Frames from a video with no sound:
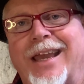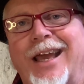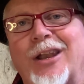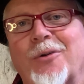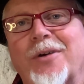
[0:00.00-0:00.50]

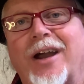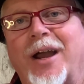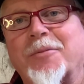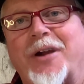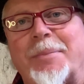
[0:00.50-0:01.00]
Hello,
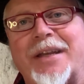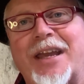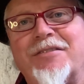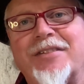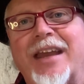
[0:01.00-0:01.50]
I'm Grandpa
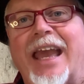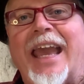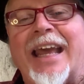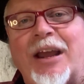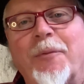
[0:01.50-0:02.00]
Dave,
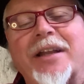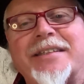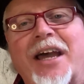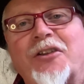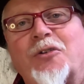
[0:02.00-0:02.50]
and I want to
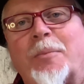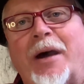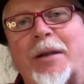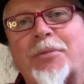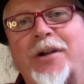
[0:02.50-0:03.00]
tell you
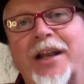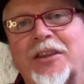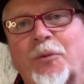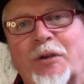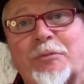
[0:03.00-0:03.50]
about a
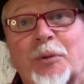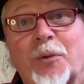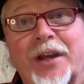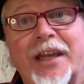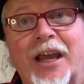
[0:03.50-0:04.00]
product that we've been
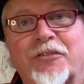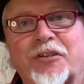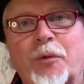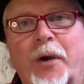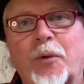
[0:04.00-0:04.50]
working on
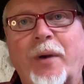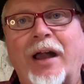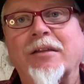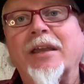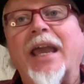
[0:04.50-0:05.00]
for quite a
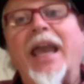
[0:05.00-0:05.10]
while.